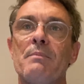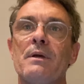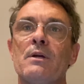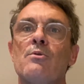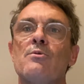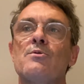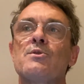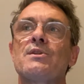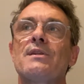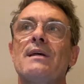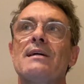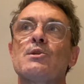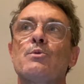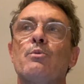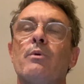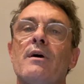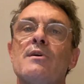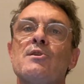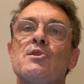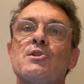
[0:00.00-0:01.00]
because that's
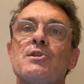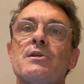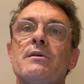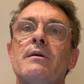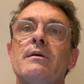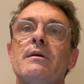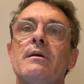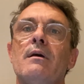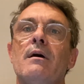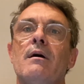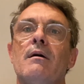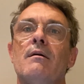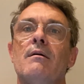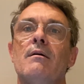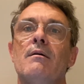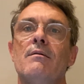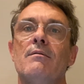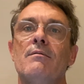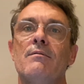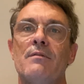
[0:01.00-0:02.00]
what I see
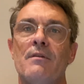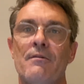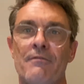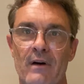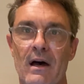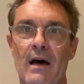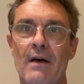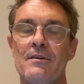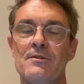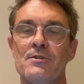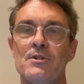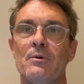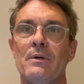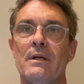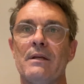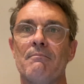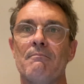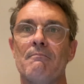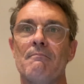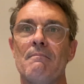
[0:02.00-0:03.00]
the Father
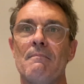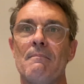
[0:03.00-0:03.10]
doing.